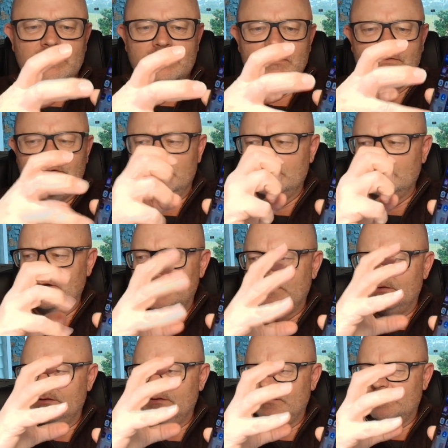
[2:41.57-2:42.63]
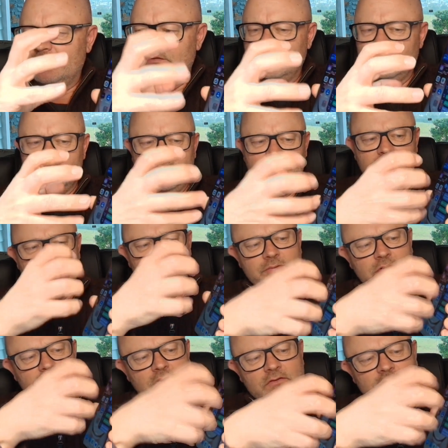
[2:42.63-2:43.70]
different sizes, and
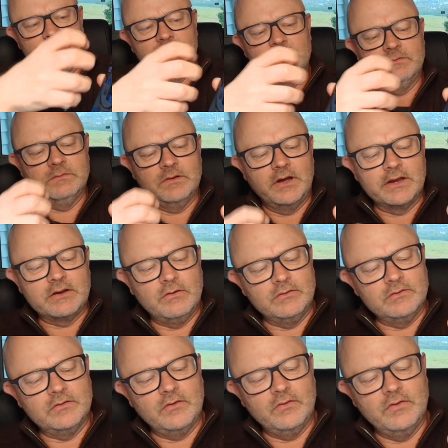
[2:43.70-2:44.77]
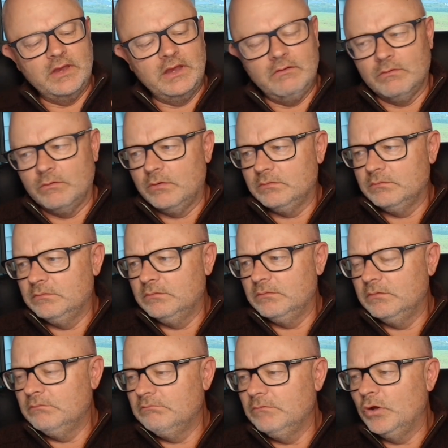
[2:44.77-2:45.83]
put lots of icons on there or
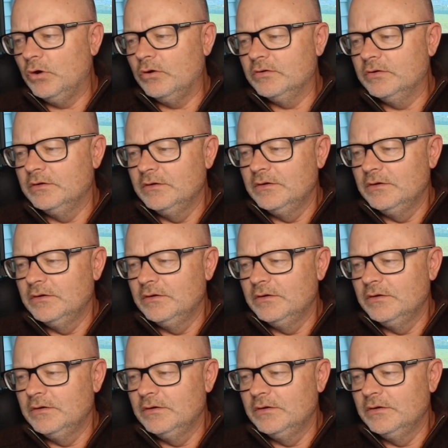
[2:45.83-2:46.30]
not.